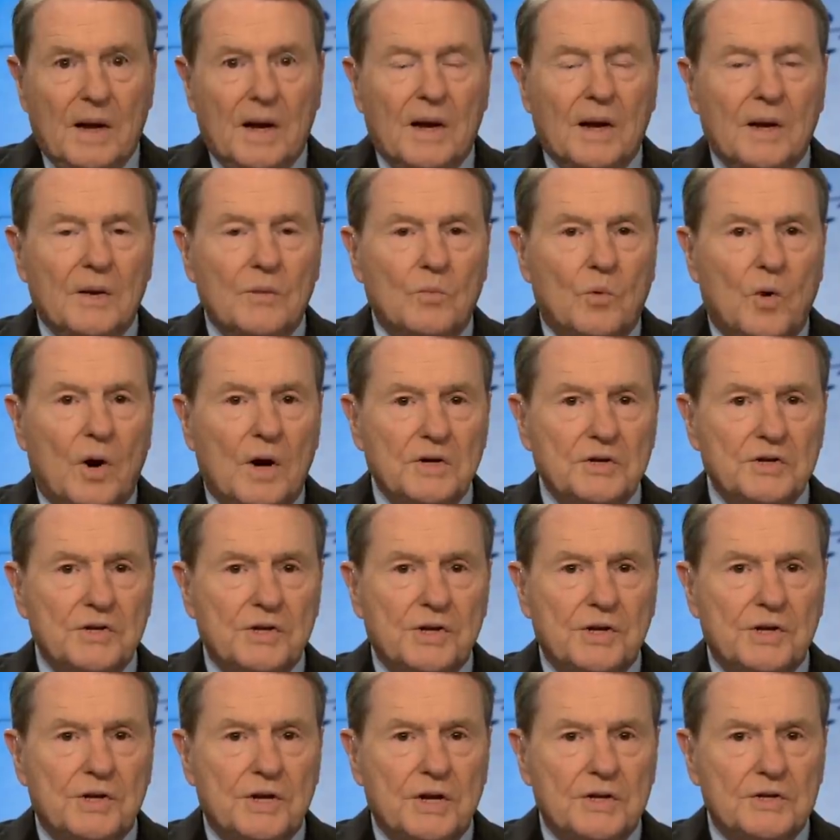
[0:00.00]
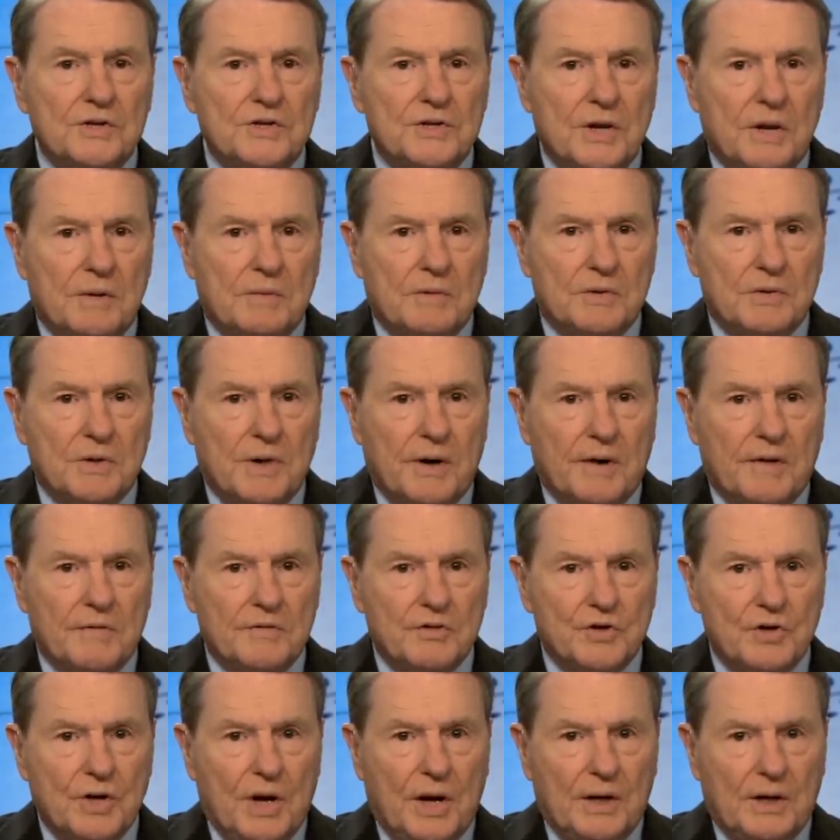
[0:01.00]
In Washington, Secretary of
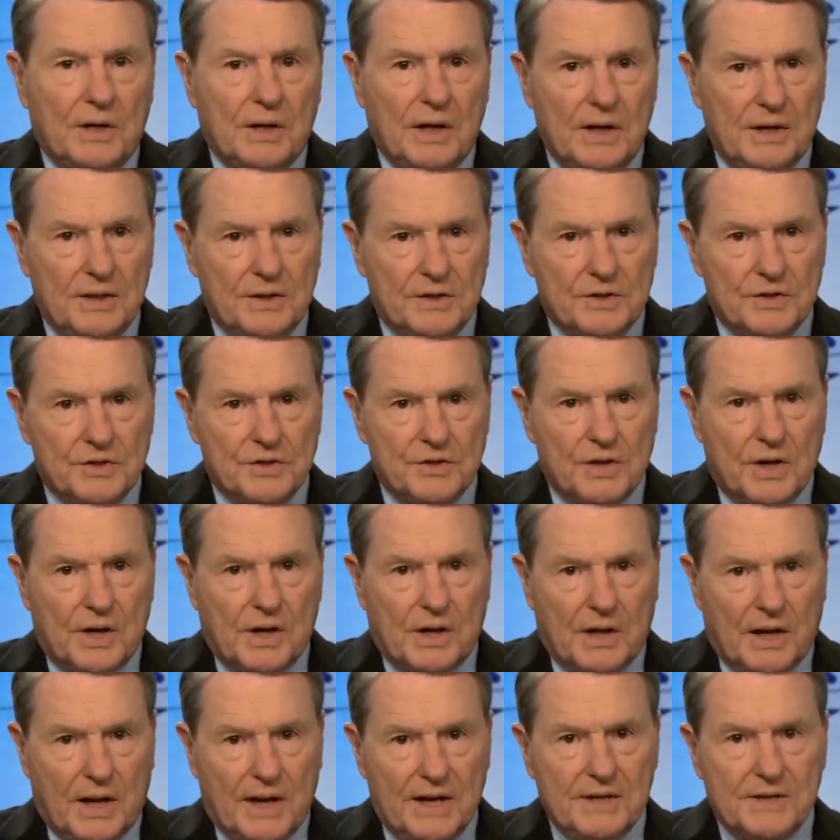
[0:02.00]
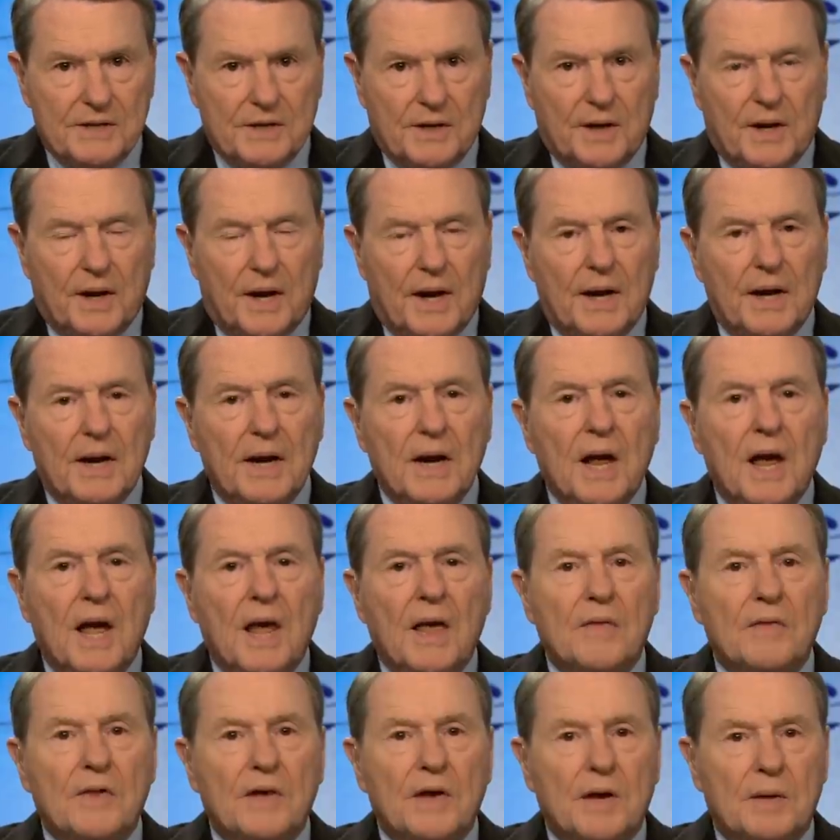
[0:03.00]
State Clinton said late today
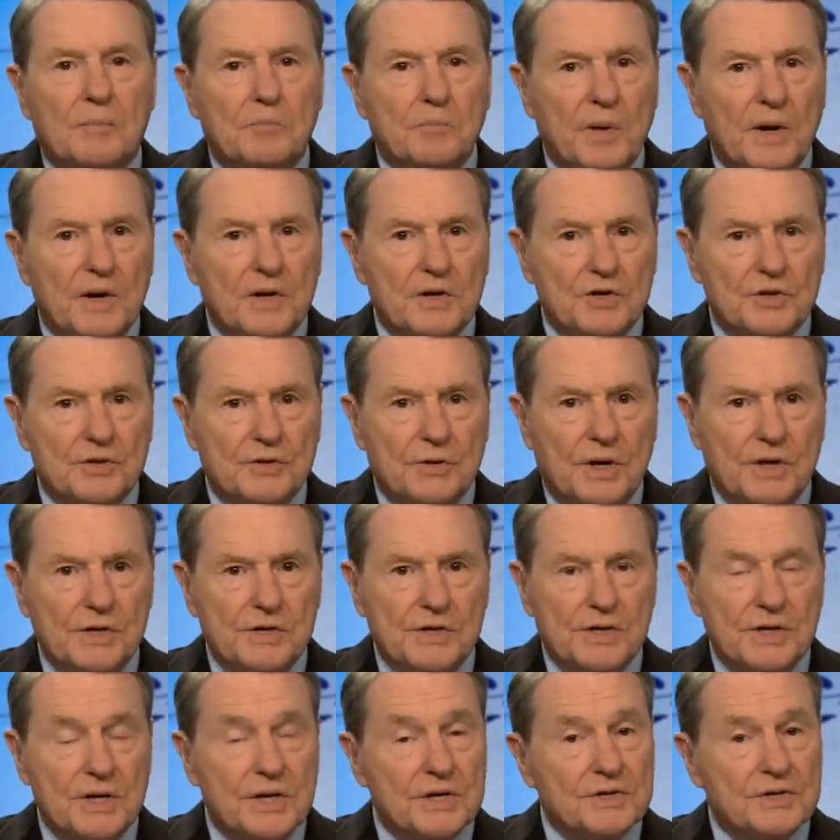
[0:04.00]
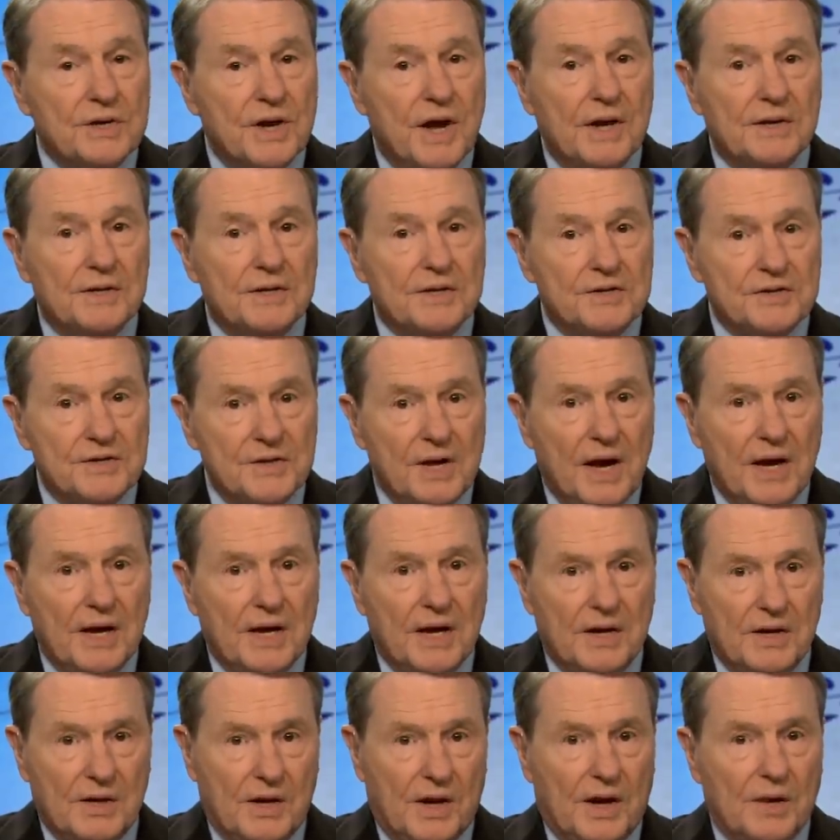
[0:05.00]
the administration has not
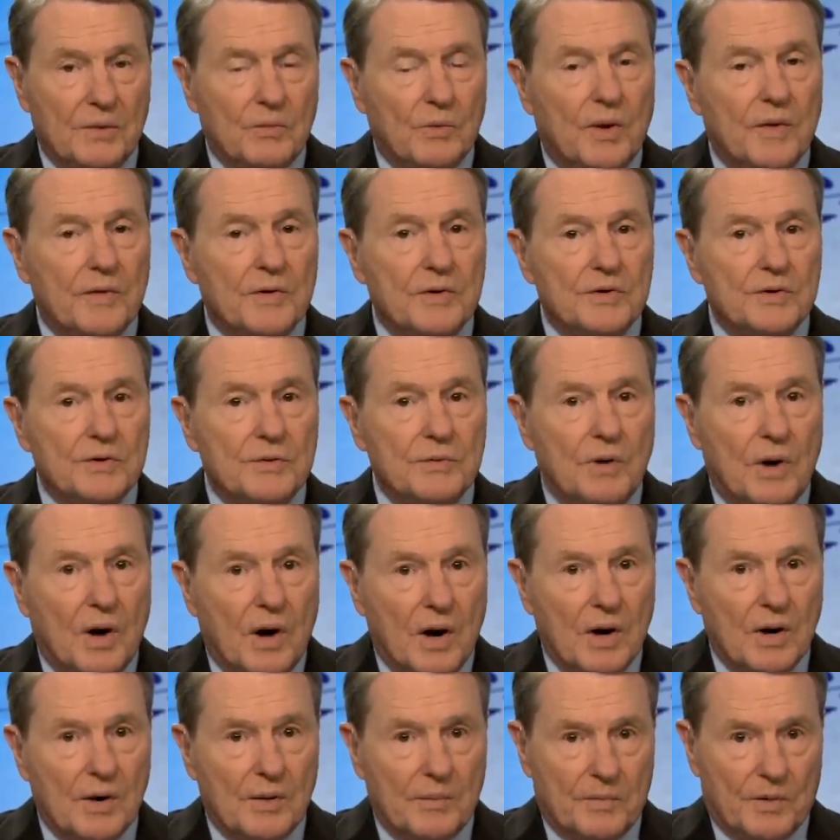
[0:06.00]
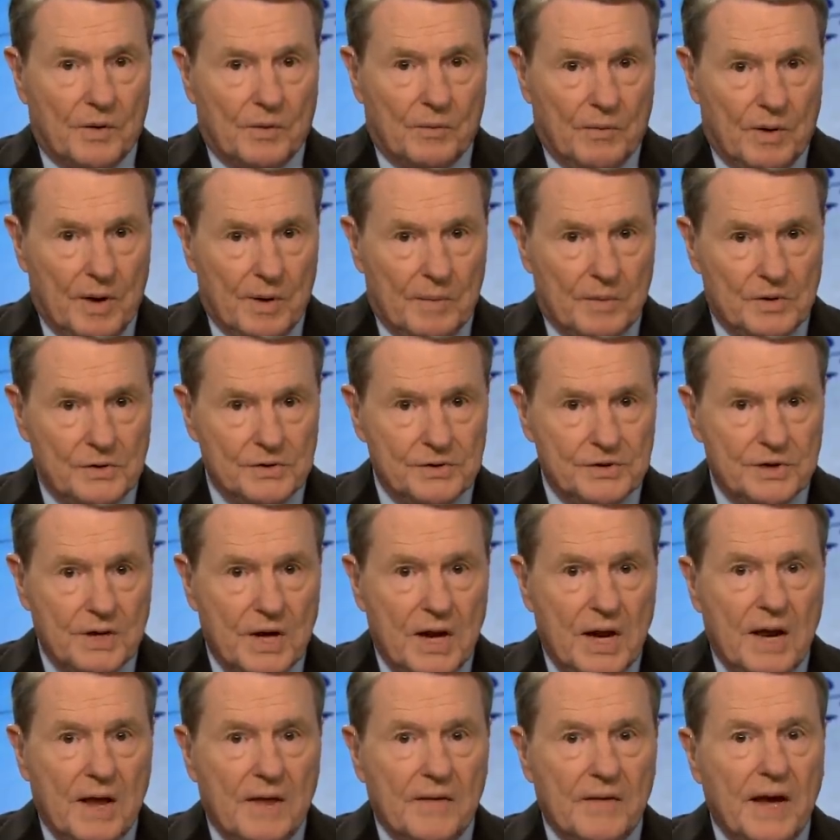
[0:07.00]
decided yet whether to arm the rebels.
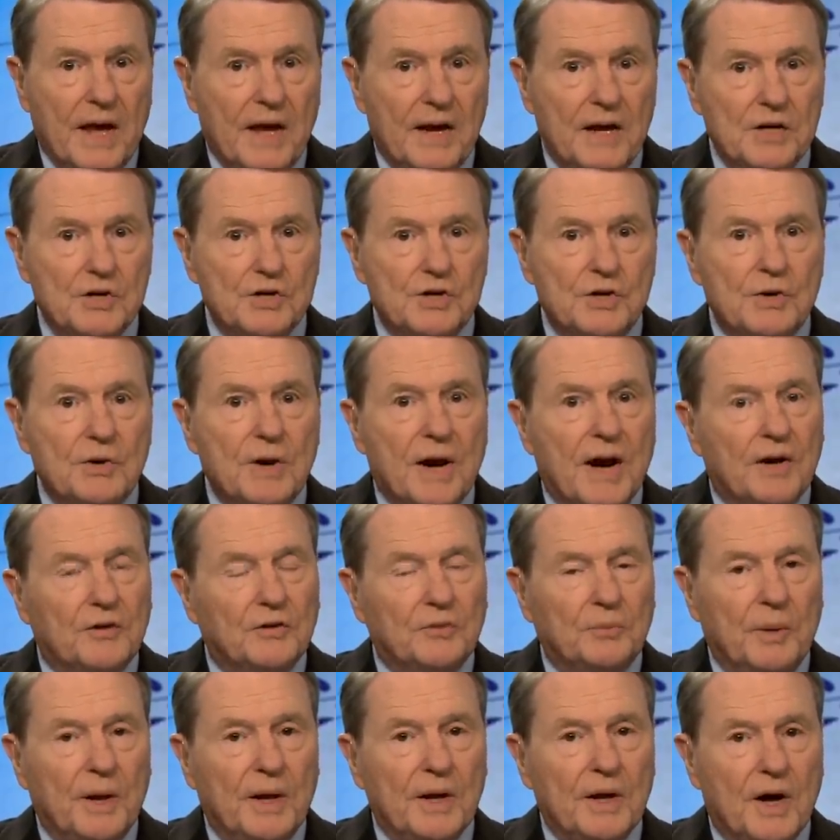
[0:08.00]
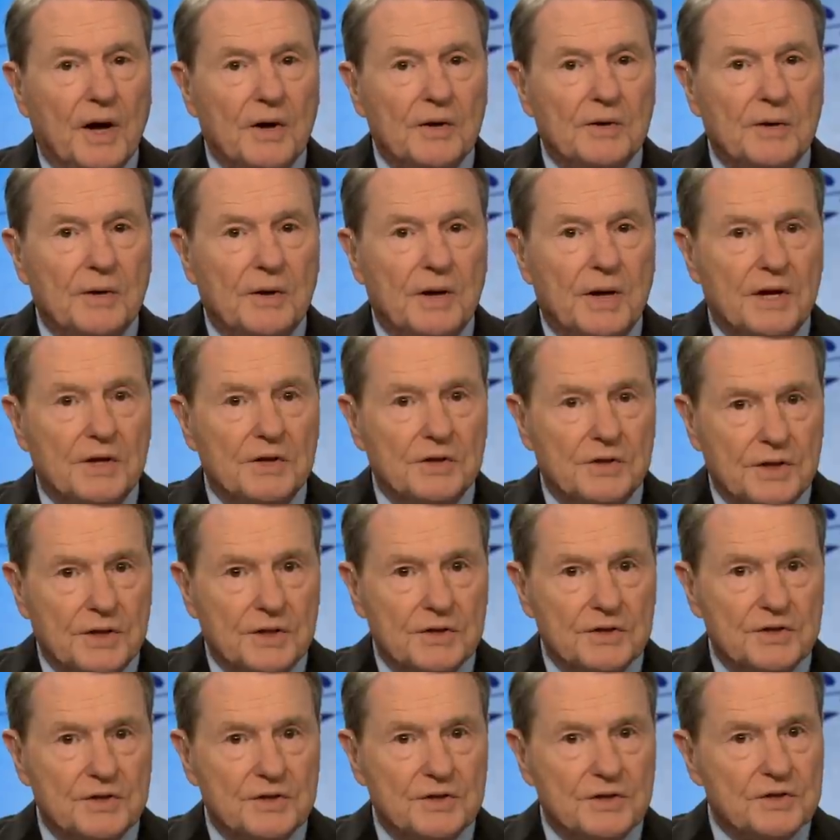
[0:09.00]
That issue has been under
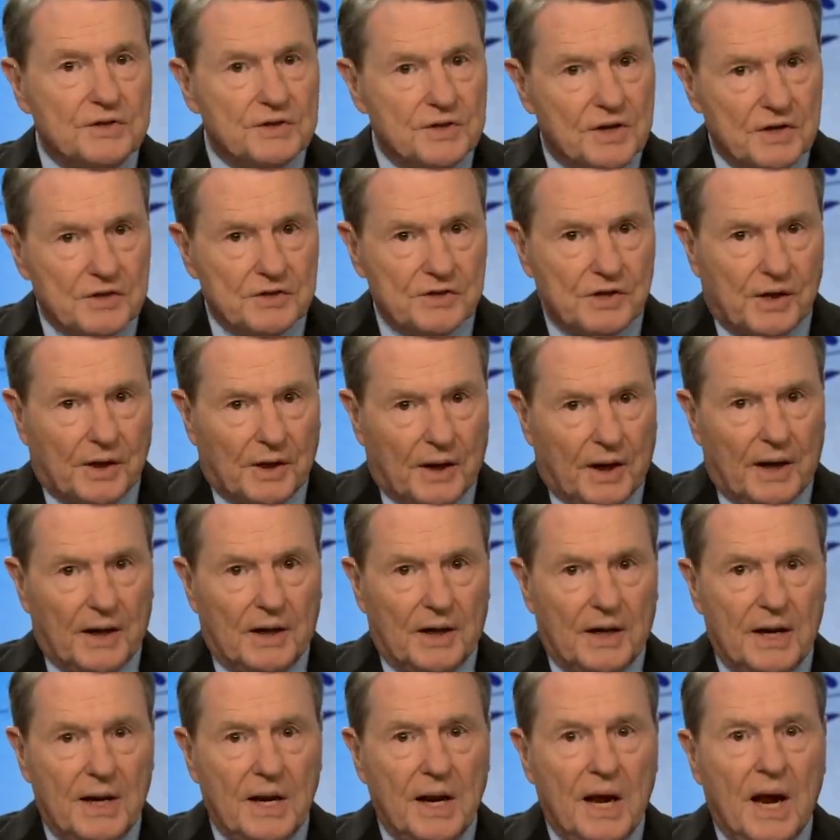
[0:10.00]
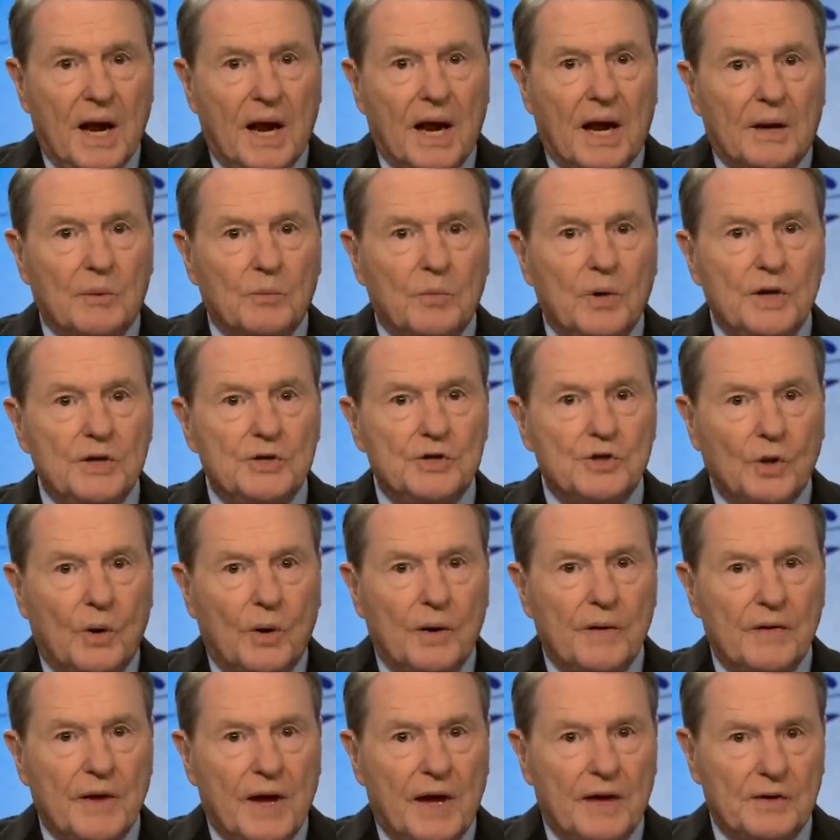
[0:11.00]
intense discussion lately, and we
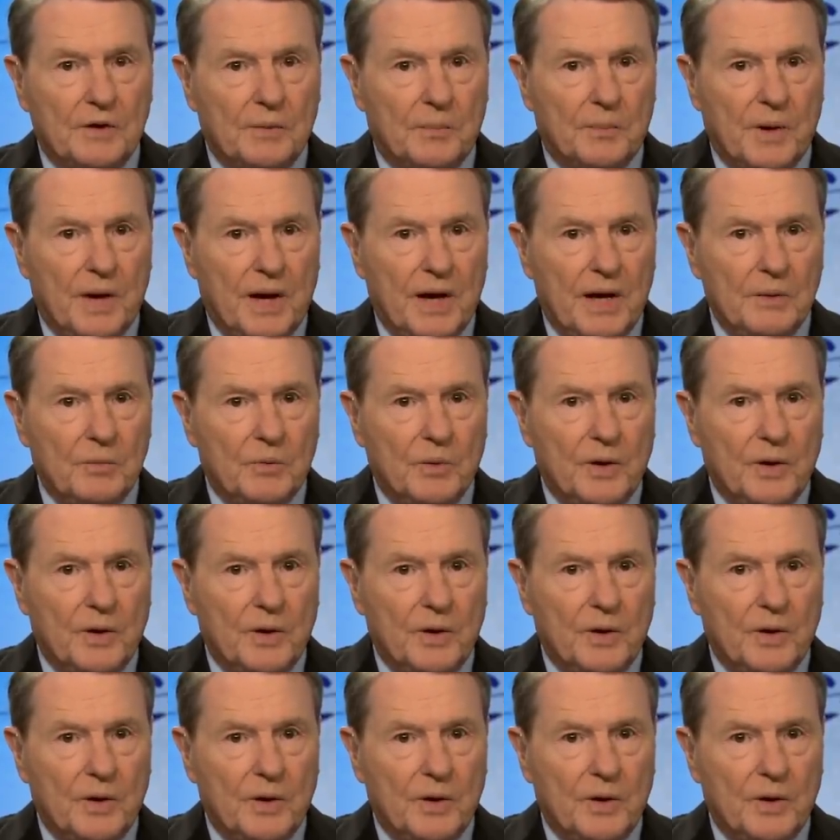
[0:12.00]
join that debate